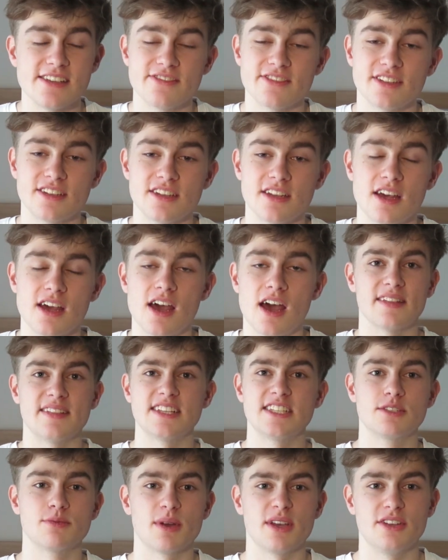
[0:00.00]
even, and
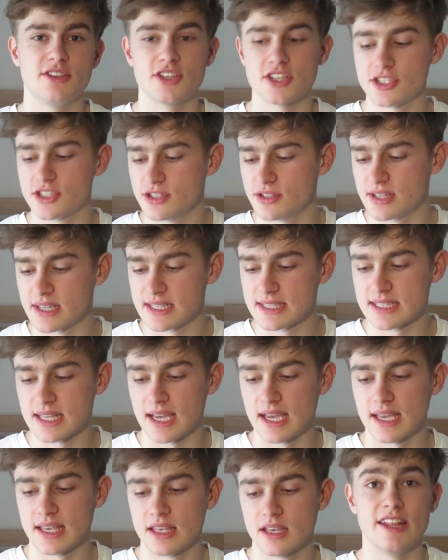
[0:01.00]
this is where you just do things
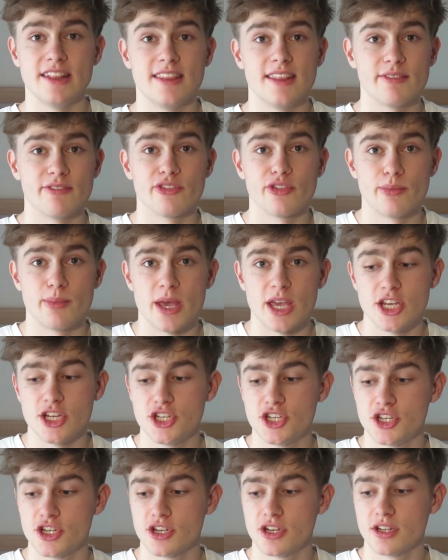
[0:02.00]
like read the
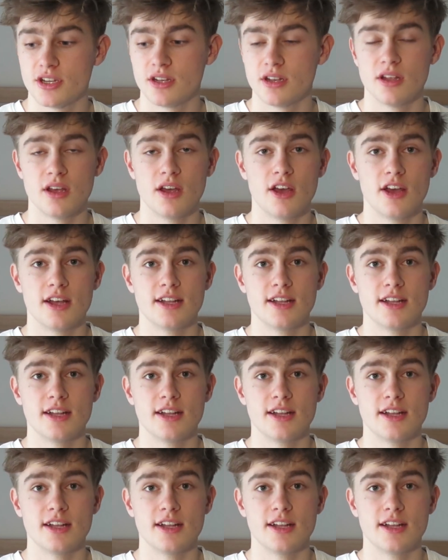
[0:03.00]
information,